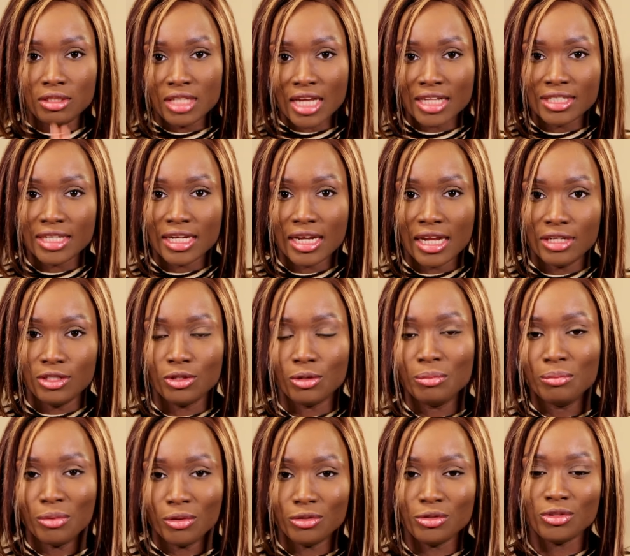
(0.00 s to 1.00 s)
easier said than
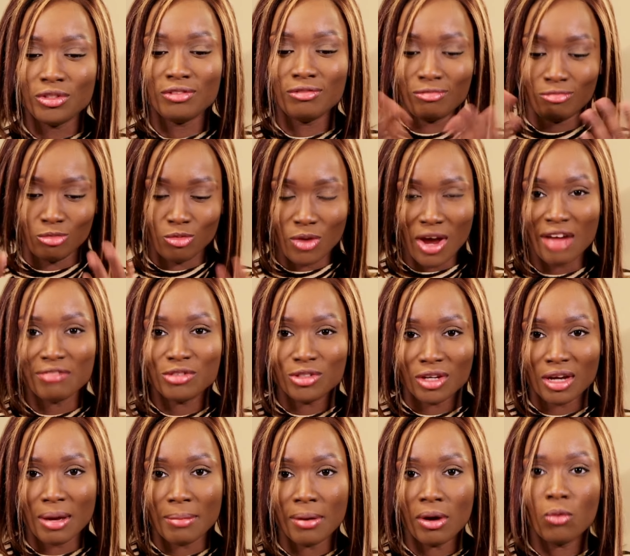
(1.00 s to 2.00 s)
done, but we have to
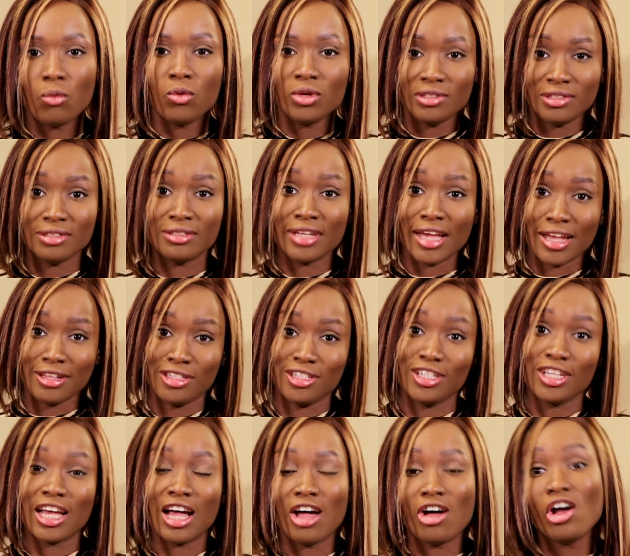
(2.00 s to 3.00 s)
talk about what is
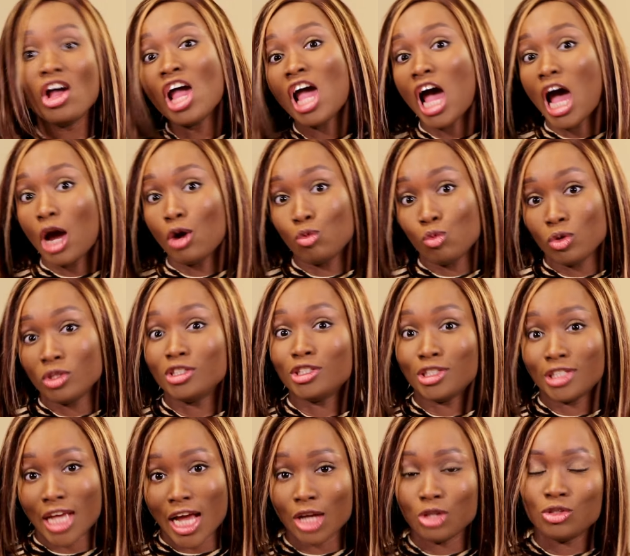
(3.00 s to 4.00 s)
ethical and what
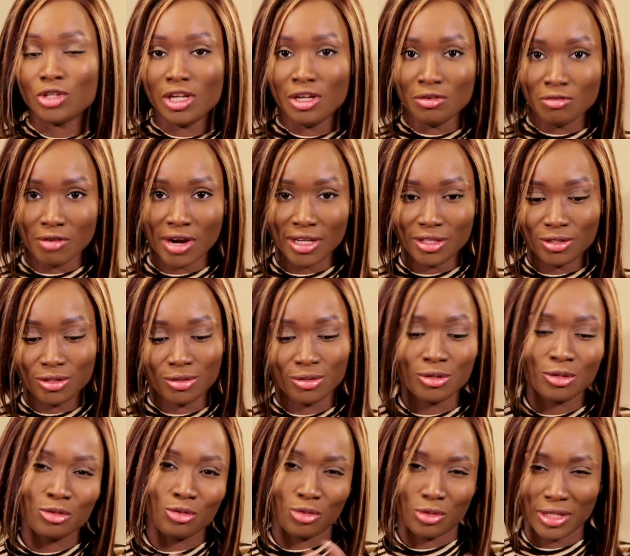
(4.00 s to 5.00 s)
is actually right.
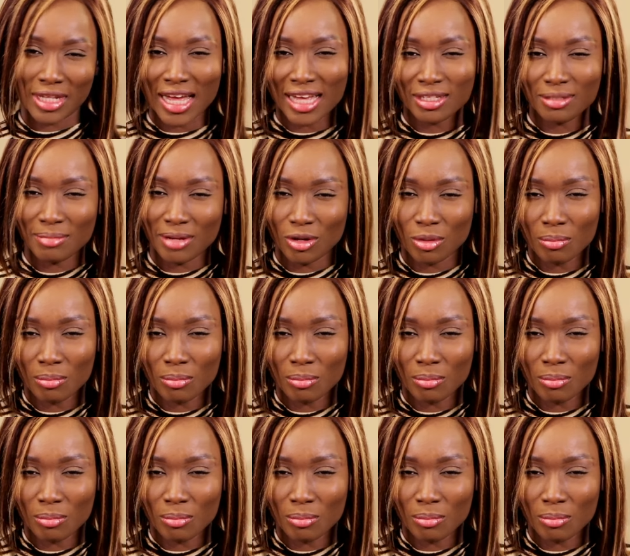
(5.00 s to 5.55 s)
So that's my